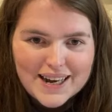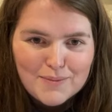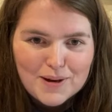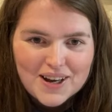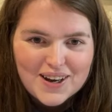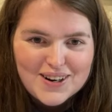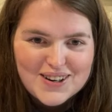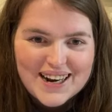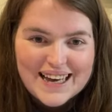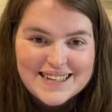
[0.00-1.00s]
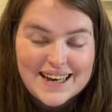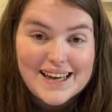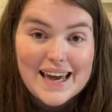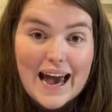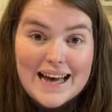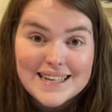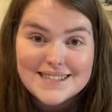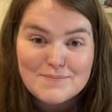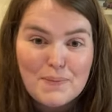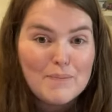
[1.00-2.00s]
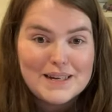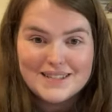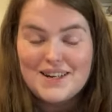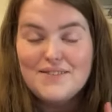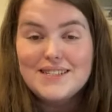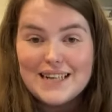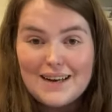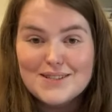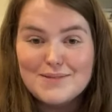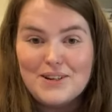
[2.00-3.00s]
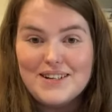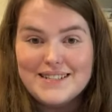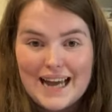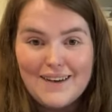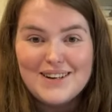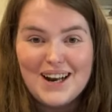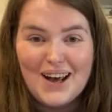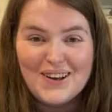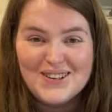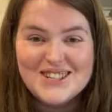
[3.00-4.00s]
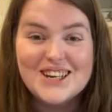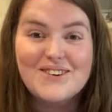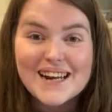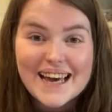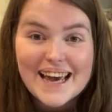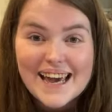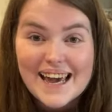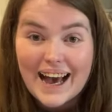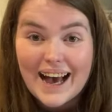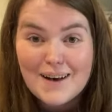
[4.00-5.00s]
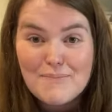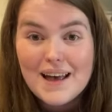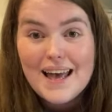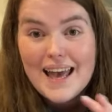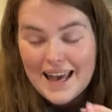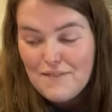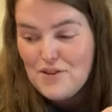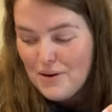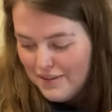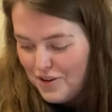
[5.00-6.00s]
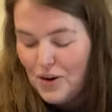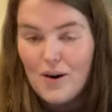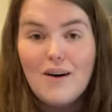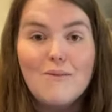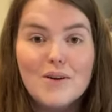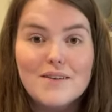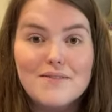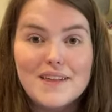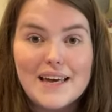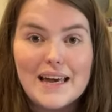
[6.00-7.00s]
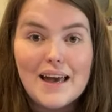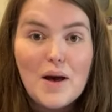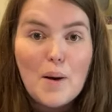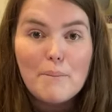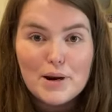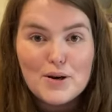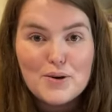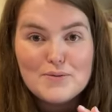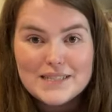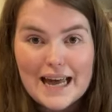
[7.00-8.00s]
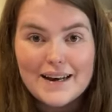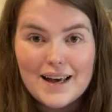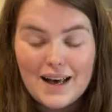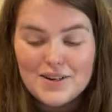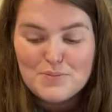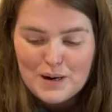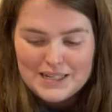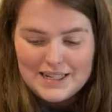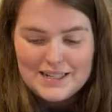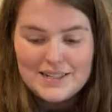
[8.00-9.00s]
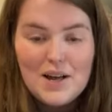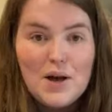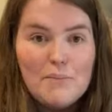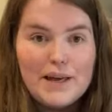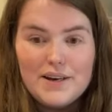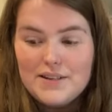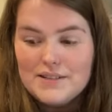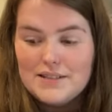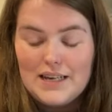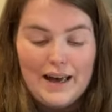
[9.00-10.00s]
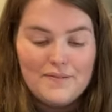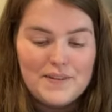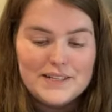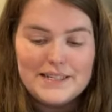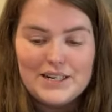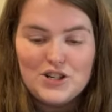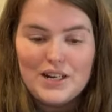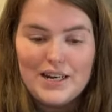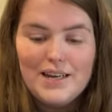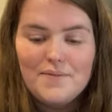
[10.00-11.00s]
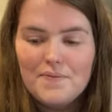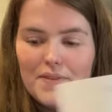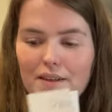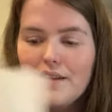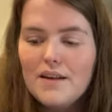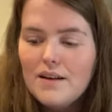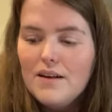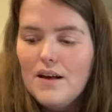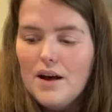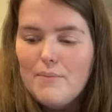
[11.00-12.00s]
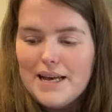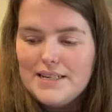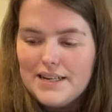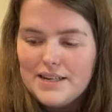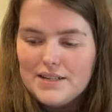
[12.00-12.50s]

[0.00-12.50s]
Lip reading: I'm gonna look later. Yes, public service announcement. Download the Cricut Heat app if you have got one of the blue Zen coloured presses, because yeah, it's literally amazing.